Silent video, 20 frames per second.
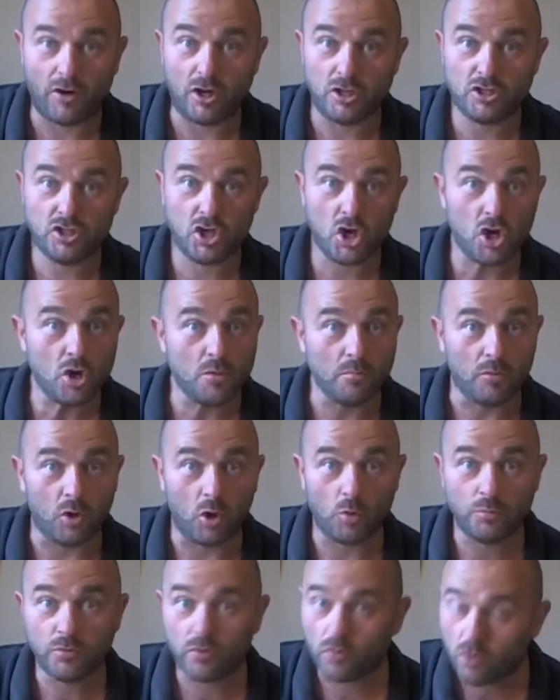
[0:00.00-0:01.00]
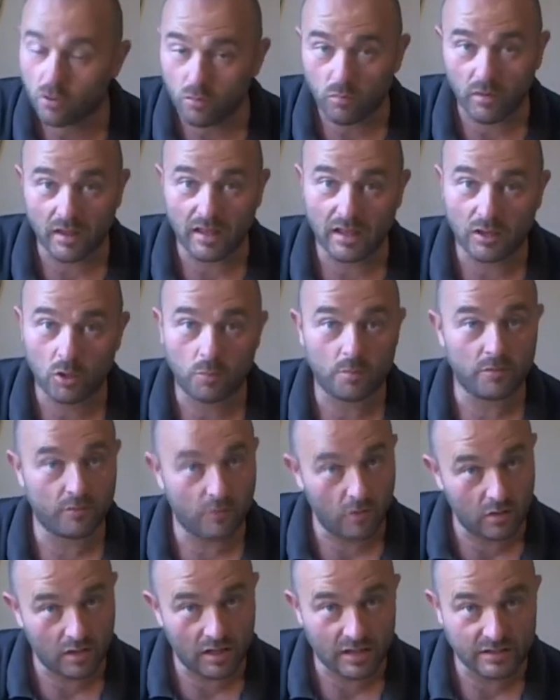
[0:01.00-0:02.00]
term. Hope you're all well. Hope you've
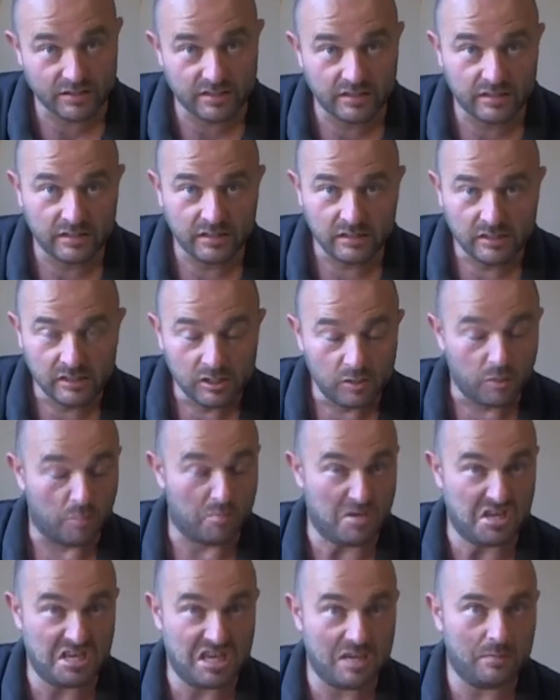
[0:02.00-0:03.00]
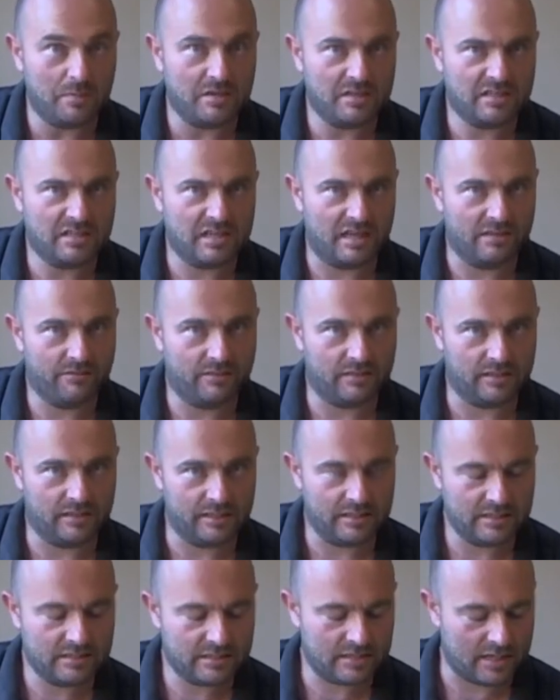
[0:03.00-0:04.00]
all been keeping safe at
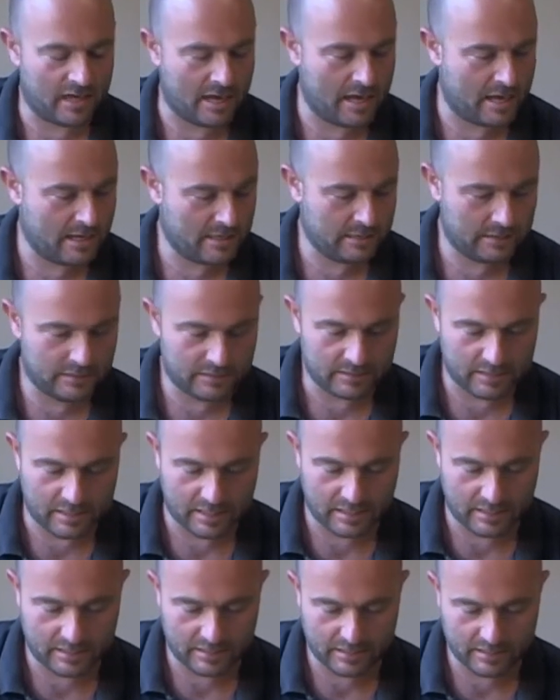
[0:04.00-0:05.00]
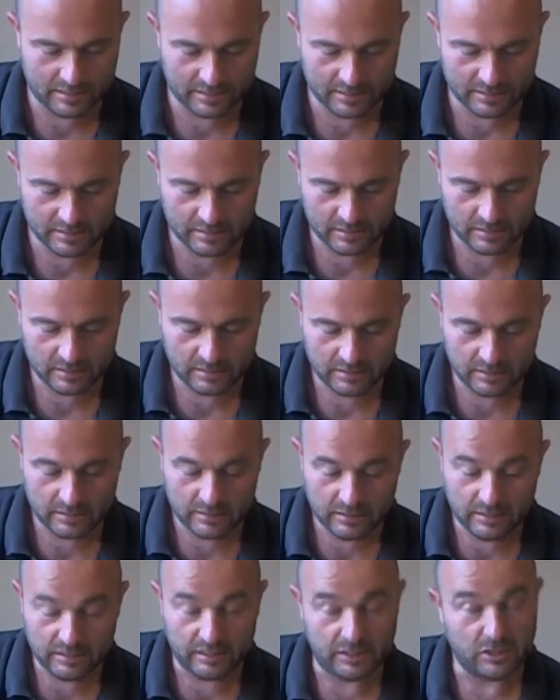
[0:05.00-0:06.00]
least, and
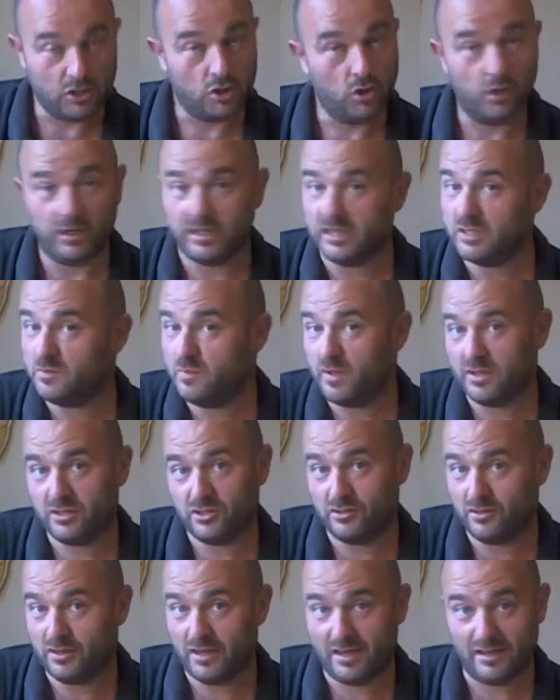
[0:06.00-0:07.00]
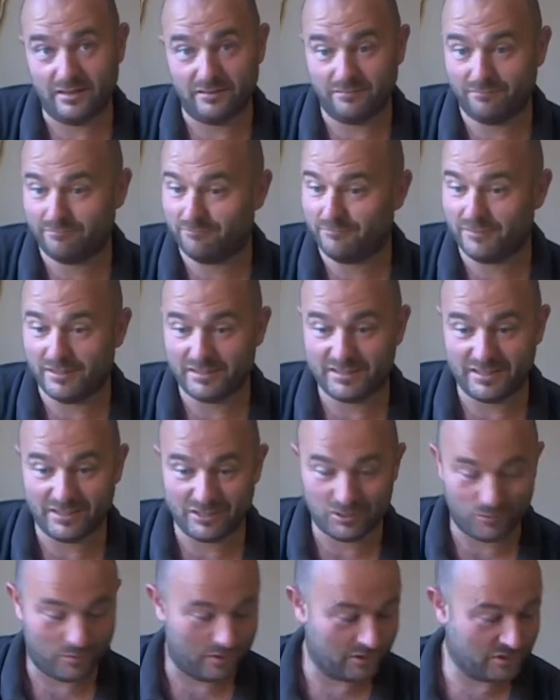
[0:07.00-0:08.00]
enjoying as best you can the
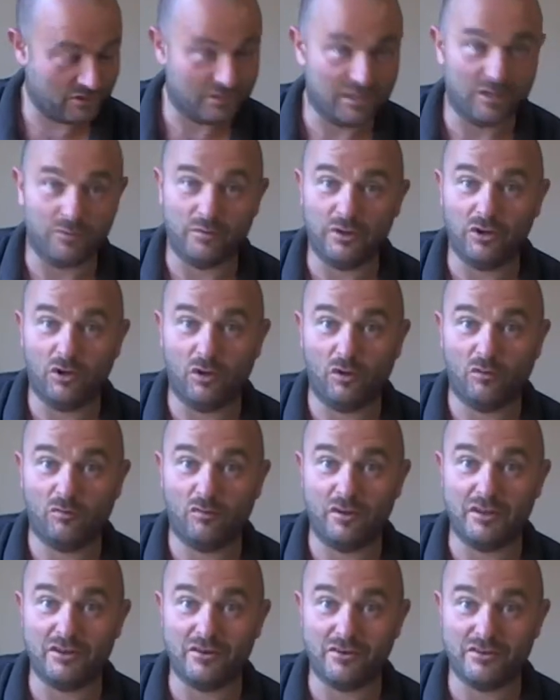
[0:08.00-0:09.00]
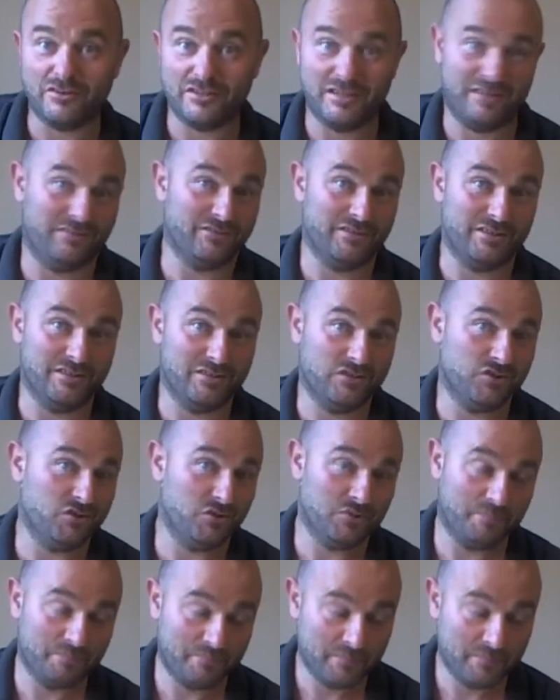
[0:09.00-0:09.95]
situation that we all find ourselves in. So